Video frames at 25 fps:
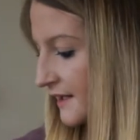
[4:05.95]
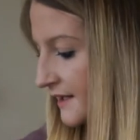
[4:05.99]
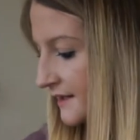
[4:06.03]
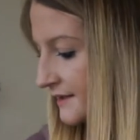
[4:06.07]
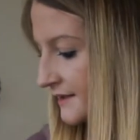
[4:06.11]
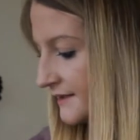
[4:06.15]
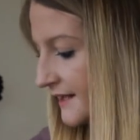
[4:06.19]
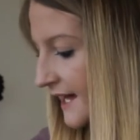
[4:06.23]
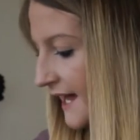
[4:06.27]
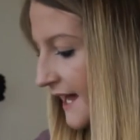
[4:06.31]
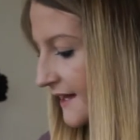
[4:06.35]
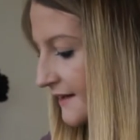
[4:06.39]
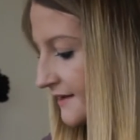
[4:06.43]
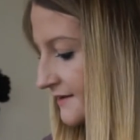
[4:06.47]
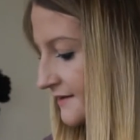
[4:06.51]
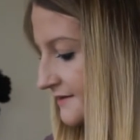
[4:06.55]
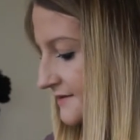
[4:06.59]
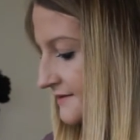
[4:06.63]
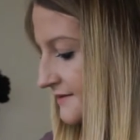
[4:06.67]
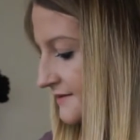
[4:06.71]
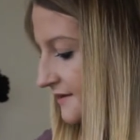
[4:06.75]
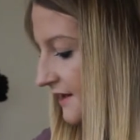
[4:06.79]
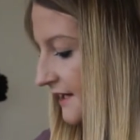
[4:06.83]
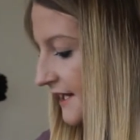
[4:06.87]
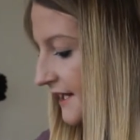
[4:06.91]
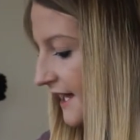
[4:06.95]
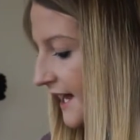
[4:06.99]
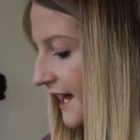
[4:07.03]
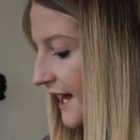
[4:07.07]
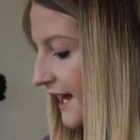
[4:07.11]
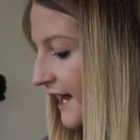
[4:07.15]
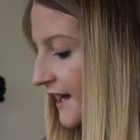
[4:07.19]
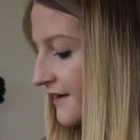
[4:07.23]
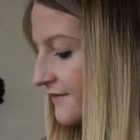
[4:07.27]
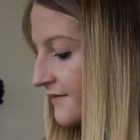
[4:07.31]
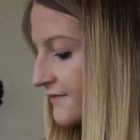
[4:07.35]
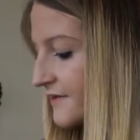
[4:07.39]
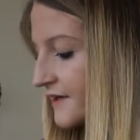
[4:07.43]
Next, I
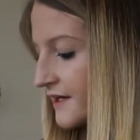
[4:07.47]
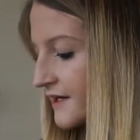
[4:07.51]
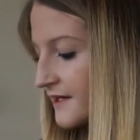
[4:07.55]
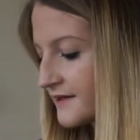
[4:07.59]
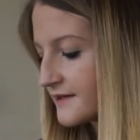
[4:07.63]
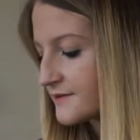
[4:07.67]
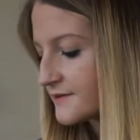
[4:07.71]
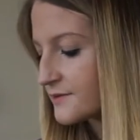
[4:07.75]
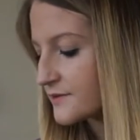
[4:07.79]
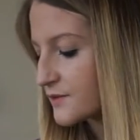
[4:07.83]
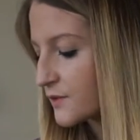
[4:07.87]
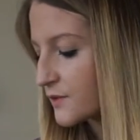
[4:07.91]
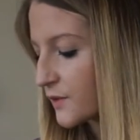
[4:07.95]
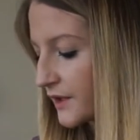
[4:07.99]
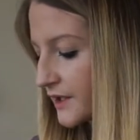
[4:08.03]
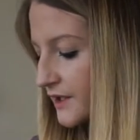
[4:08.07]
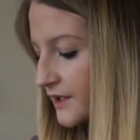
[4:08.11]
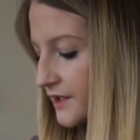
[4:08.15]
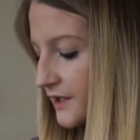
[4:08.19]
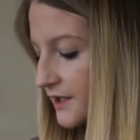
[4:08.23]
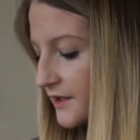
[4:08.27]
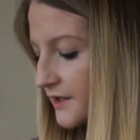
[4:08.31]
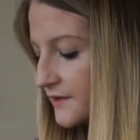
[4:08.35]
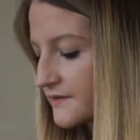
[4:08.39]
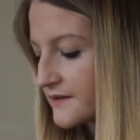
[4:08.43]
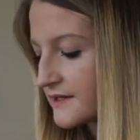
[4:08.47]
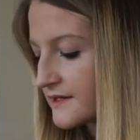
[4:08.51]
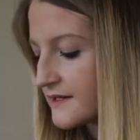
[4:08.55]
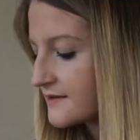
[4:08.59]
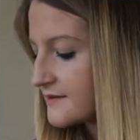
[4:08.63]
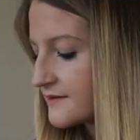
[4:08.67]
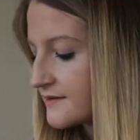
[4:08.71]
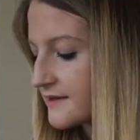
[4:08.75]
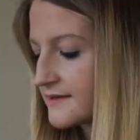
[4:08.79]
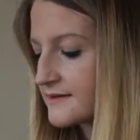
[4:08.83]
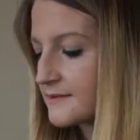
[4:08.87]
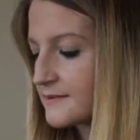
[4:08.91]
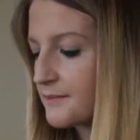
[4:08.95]
have, this one's quite cute.
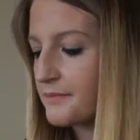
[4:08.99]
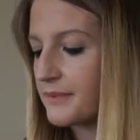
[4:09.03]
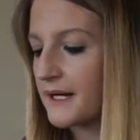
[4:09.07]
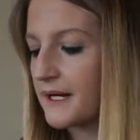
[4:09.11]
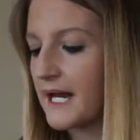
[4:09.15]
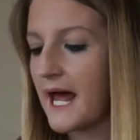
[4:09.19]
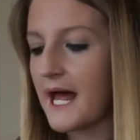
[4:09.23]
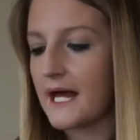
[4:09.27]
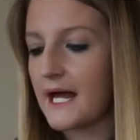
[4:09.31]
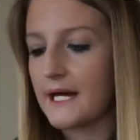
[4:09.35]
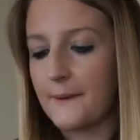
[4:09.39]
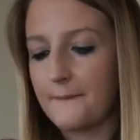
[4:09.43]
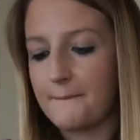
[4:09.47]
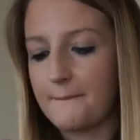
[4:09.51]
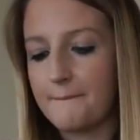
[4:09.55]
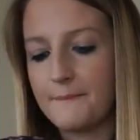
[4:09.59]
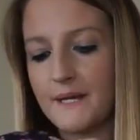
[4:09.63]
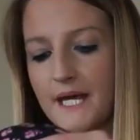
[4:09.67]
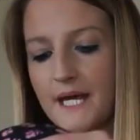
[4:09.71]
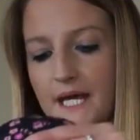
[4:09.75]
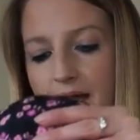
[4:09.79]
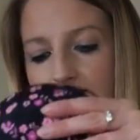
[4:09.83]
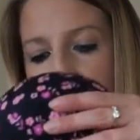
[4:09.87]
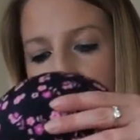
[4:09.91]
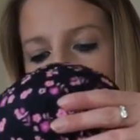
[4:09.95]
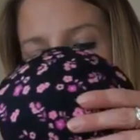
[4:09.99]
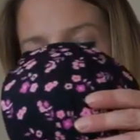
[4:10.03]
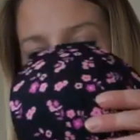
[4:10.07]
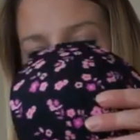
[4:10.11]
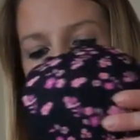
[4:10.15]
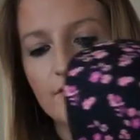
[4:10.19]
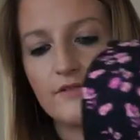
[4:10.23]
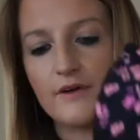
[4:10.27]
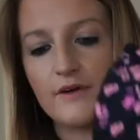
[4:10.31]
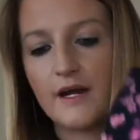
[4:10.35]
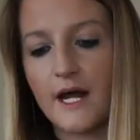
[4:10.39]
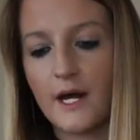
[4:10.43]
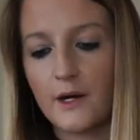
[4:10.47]
This is a black and pink
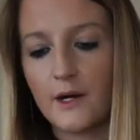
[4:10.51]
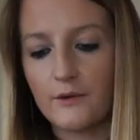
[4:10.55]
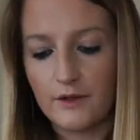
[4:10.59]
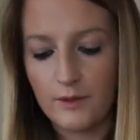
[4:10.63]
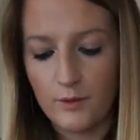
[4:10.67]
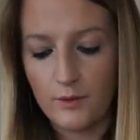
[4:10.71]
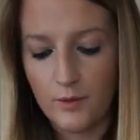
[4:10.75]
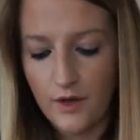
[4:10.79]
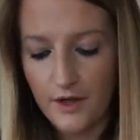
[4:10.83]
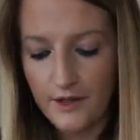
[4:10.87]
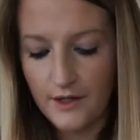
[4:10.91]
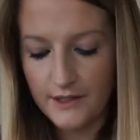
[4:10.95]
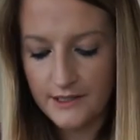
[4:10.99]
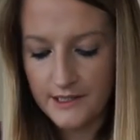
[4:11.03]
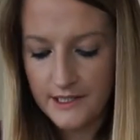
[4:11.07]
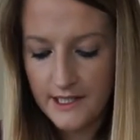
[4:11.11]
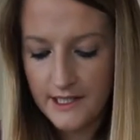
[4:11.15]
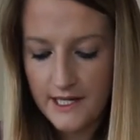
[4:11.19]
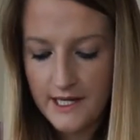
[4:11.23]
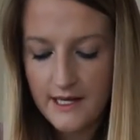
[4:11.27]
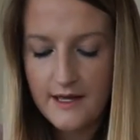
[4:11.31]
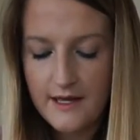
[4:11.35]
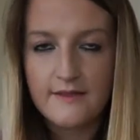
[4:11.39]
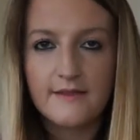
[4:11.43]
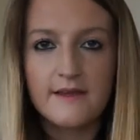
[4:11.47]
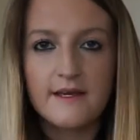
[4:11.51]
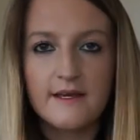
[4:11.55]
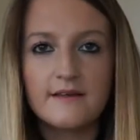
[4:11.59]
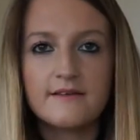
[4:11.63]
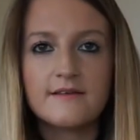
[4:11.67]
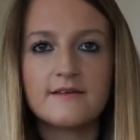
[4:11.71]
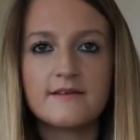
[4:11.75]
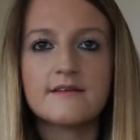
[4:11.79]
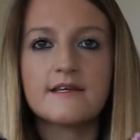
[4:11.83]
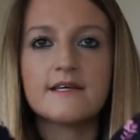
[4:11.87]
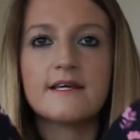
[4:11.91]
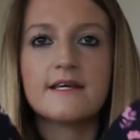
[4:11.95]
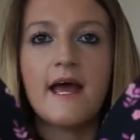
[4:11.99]
flowery one. This
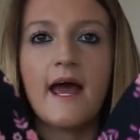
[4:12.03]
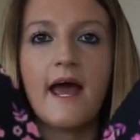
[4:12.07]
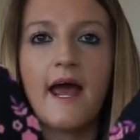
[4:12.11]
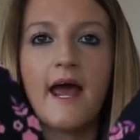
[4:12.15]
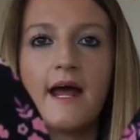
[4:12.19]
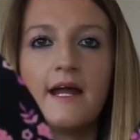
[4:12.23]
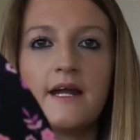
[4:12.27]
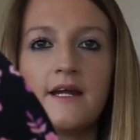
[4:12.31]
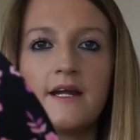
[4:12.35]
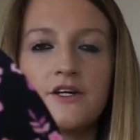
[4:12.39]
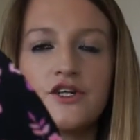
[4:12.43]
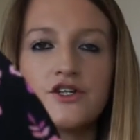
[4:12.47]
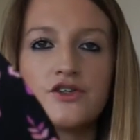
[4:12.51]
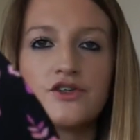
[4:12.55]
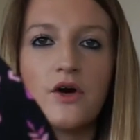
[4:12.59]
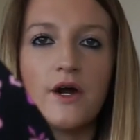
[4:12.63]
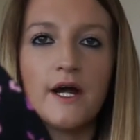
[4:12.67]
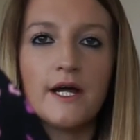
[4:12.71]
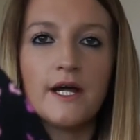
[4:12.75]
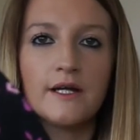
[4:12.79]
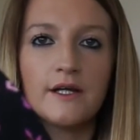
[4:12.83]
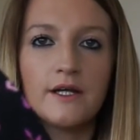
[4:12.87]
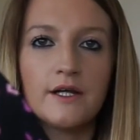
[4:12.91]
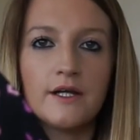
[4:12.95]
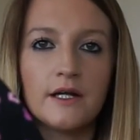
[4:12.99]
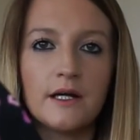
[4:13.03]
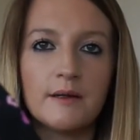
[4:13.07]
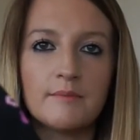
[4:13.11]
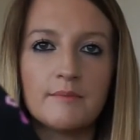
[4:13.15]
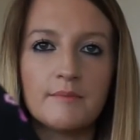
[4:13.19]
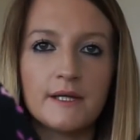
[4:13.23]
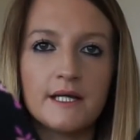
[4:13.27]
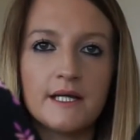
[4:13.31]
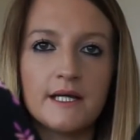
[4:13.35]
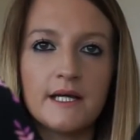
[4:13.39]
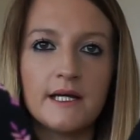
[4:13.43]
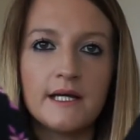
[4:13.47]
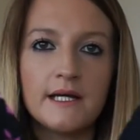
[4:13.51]
is again a triangular
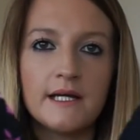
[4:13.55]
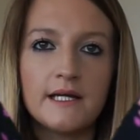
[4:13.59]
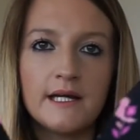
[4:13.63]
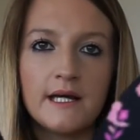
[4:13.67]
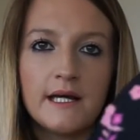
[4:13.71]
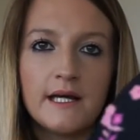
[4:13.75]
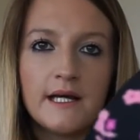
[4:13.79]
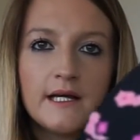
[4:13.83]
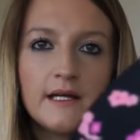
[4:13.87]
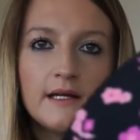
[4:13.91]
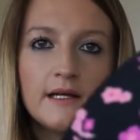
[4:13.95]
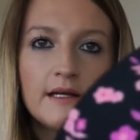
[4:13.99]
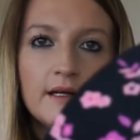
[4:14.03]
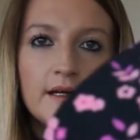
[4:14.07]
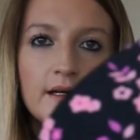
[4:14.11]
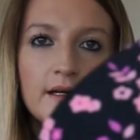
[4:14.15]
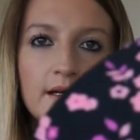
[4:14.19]
bikini.